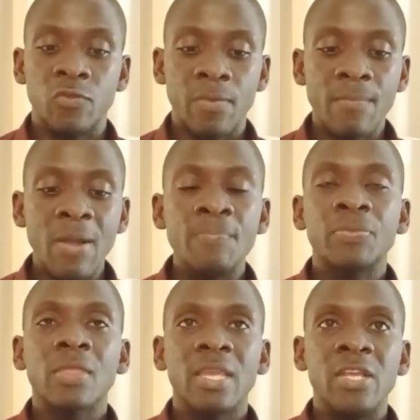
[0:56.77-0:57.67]
Remember,
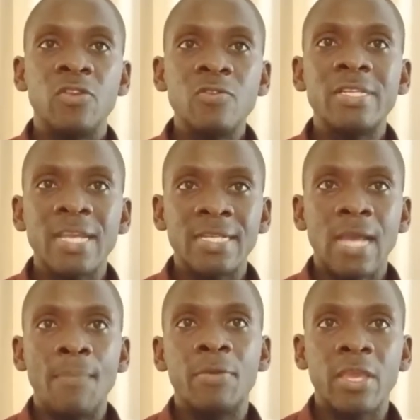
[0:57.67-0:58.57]
a new ticket
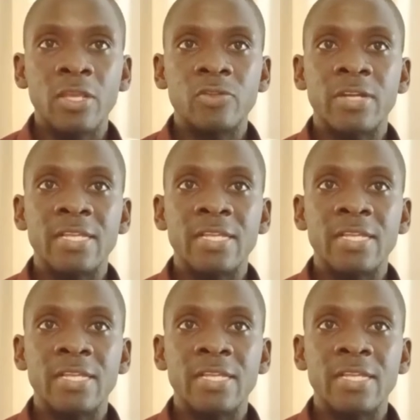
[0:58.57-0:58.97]
application